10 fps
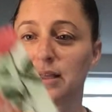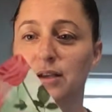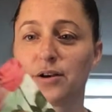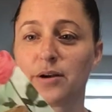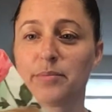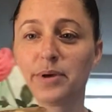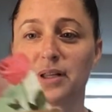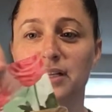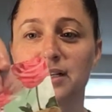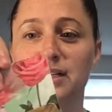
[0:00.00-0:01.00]
your
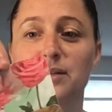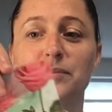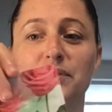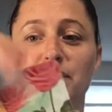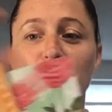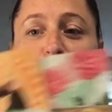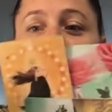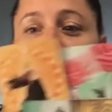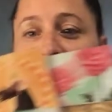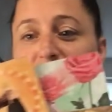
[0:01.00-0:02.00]
ability to be
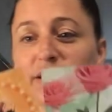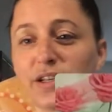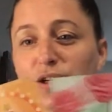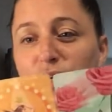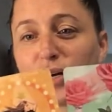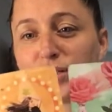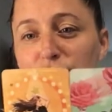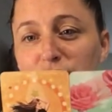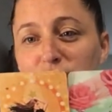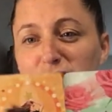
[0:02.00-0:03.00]
victorious in your
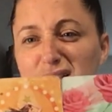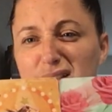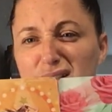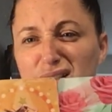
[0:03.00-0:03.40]
consciousness.